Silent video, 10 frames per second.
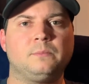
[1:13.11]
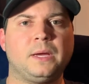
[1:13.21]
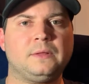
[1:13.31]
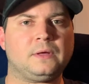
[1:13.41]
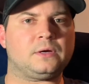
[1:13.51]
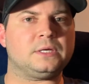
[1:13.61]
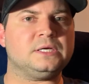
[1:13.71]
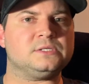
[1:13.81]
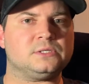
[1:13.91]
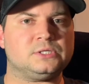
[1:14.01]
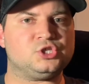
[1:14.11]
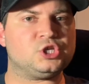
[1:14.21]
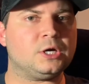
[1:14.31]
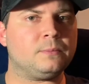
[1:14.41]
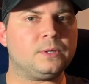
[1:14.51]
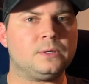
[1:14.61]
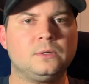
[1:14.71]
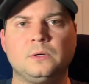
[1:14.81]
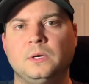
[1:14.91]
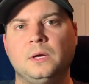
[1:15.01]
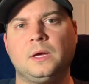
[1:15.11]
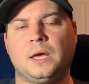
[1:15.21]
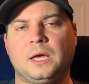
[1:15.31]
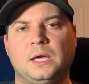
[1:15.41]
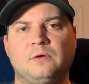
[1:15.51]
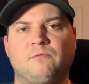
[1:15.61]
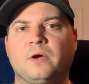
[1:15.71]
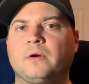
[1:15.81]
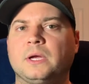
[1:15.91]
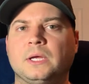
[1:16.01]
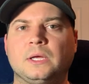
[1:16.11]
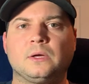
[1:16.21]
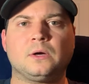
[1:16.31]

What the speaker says: paint that could easily chip, a very